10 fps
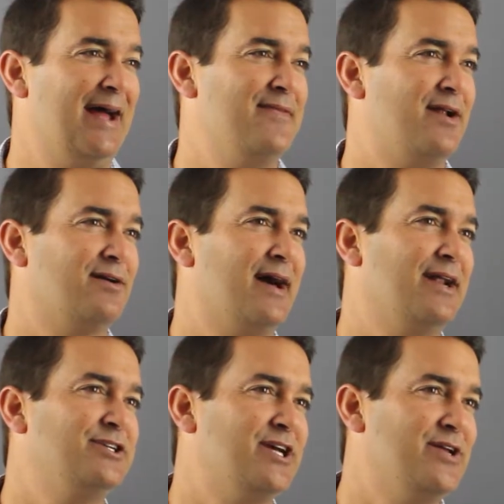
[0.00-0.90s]
and then I'll
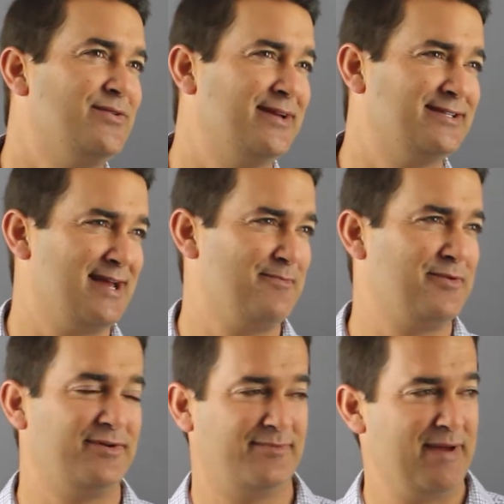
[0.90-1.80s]
kind of show you an
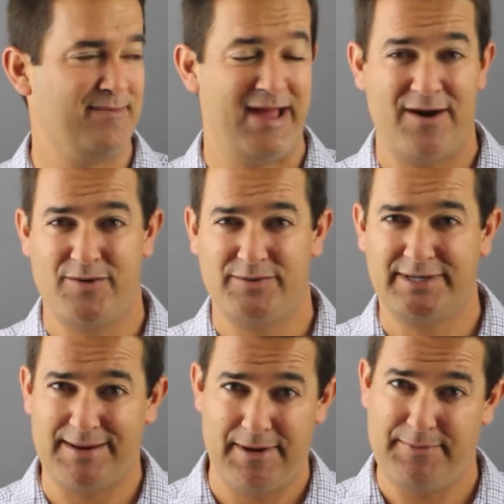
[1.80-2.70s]
example, maybe how it
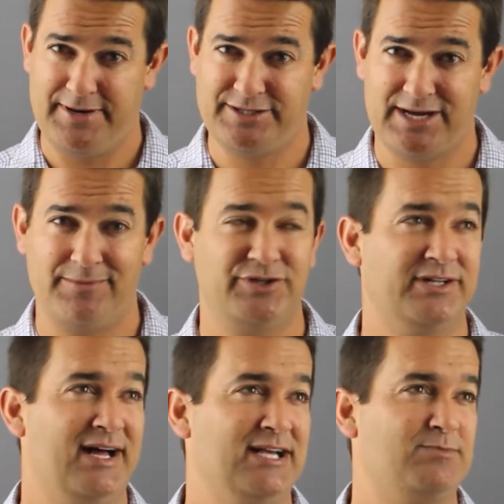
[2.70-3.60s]
would come up in a geometry
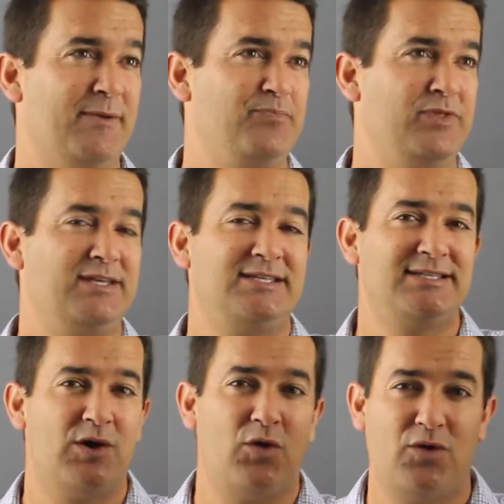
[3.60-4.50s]
class. But this
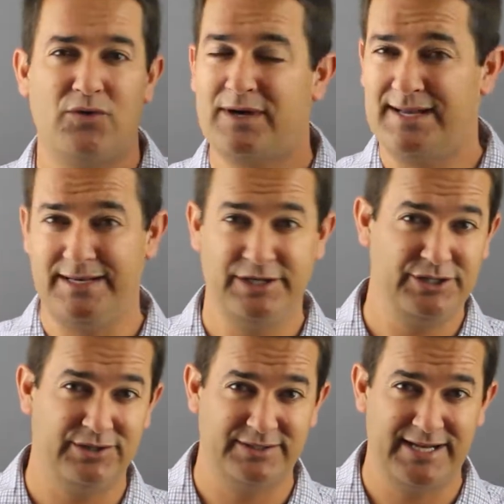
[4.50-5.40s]
is the whole
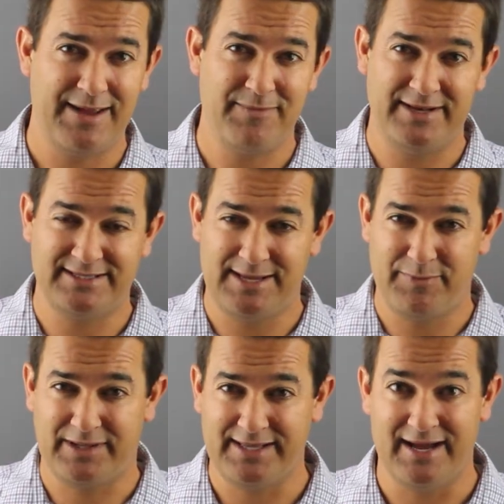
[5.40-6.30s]
conditional statement is
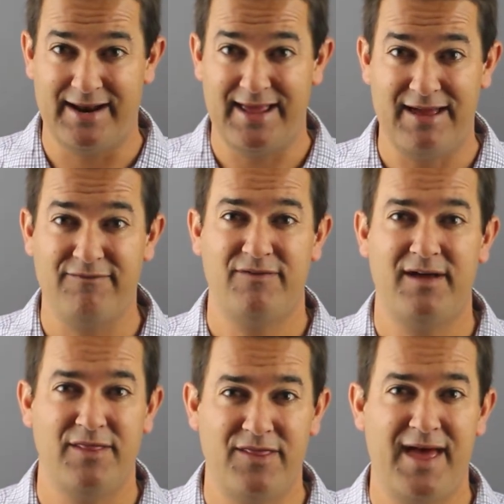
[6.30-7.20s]
typically an if
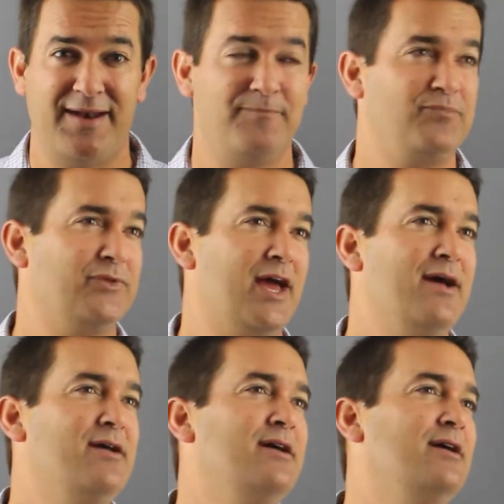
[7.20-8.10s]
then,
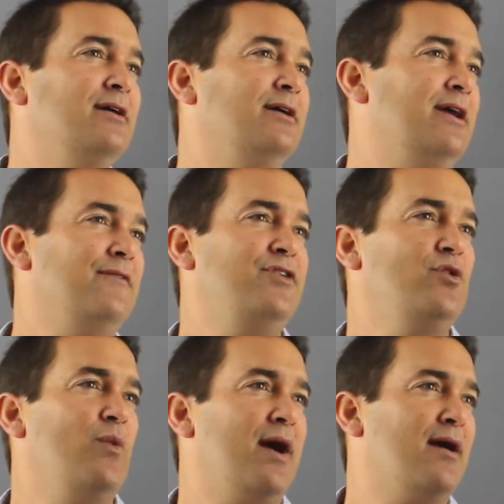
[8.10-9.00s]
okay? If
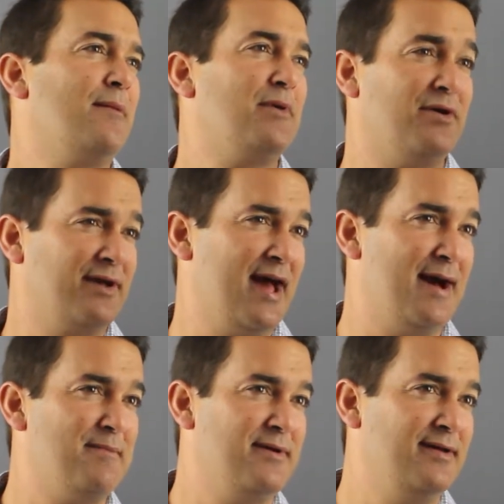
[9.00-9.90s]
you wear a ball
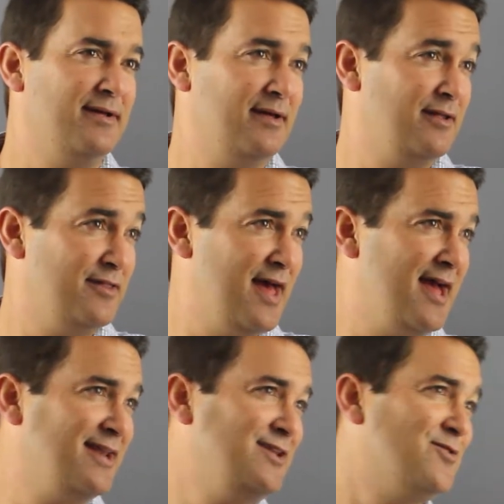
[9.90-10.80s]
cap,
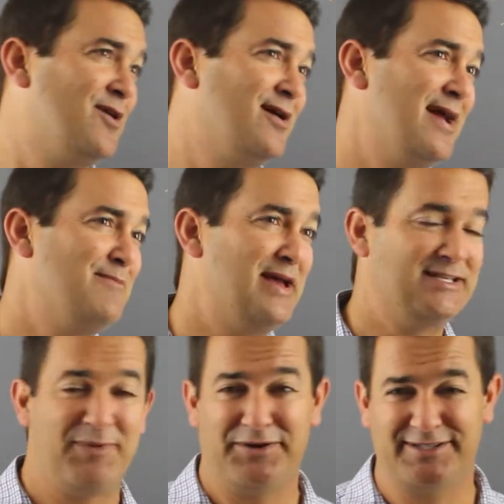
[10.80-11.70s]
then you are a
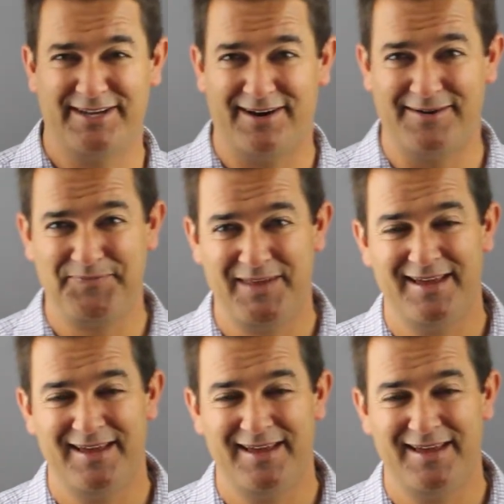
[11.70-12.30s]
baseball star.